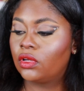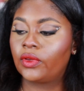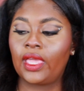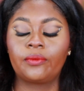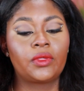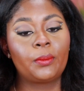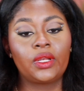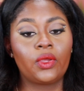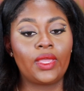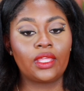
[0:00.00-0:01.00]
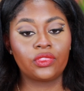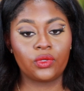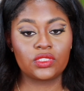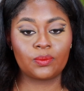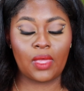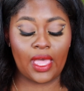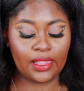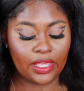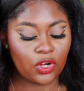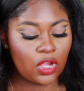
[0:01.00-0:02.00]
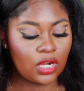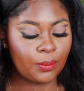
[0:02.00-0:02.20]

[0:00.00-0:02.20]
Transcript: Okay, I'm gonna go ahead and throw some highlighter on.